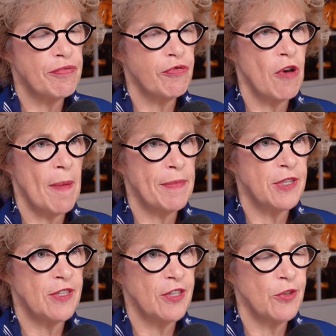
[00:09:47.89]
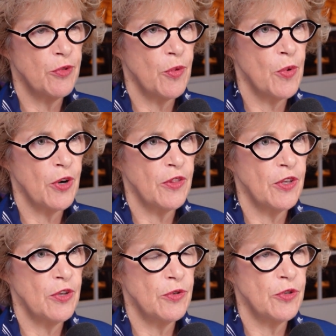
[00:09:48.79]
prompt to do the work
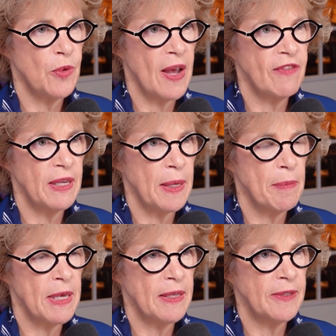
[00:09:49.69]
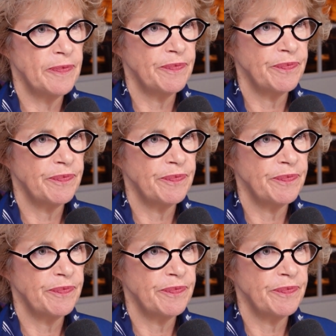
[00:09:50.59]
that you do, Ivy Camille?